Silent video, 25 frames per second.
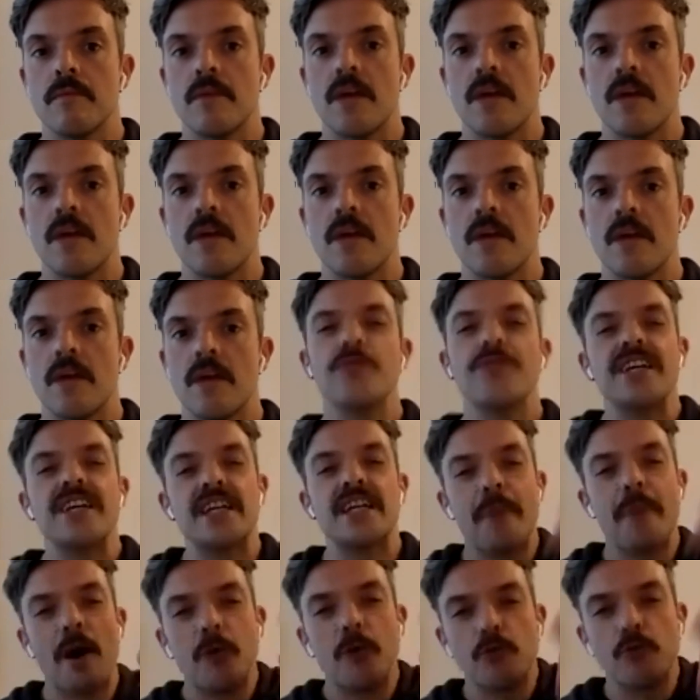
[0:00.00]
And don't think
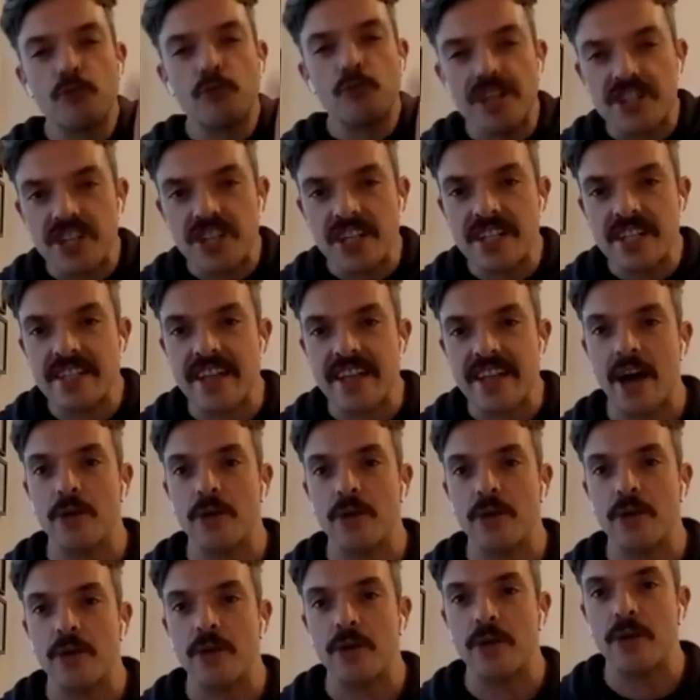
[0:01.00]
about reaching
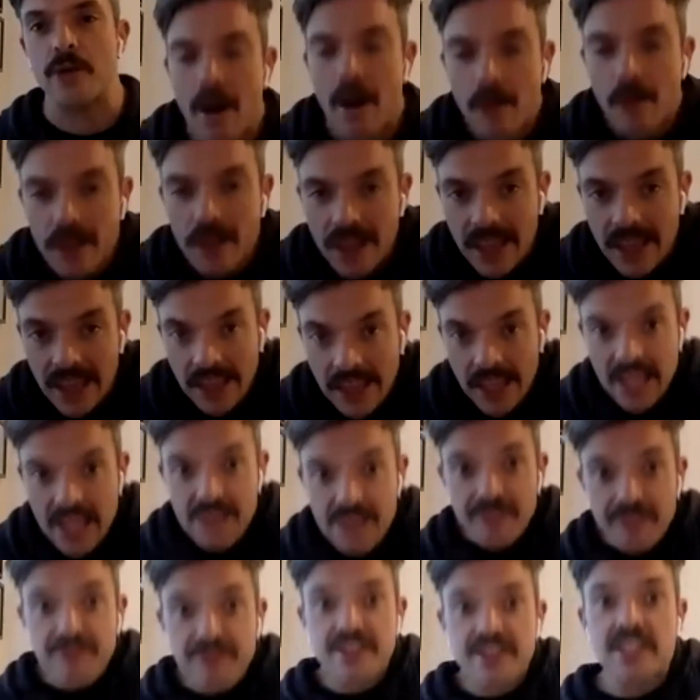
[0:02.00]
down, think about
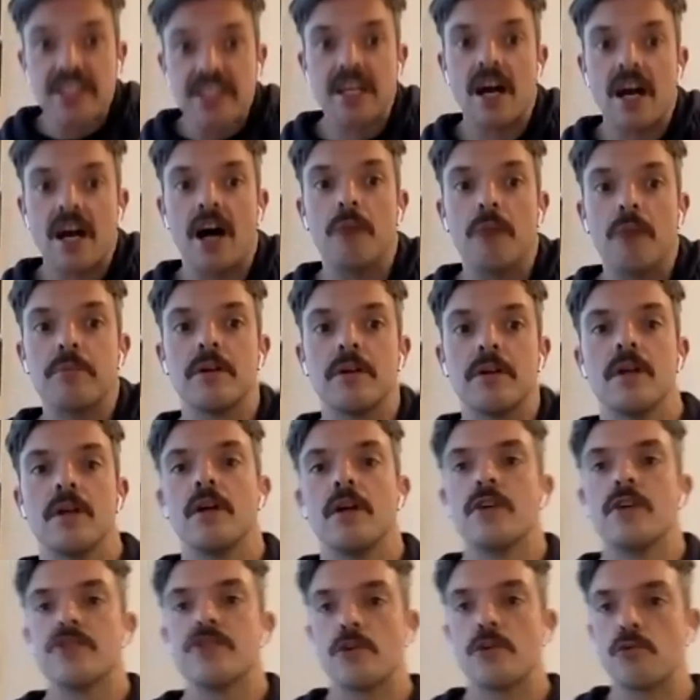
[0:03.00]
lifting up.
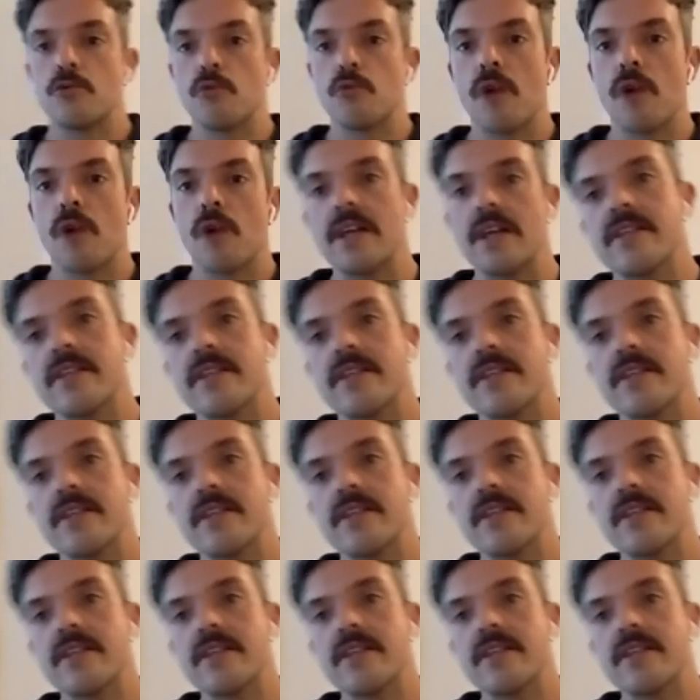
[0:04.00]
So right arm lifts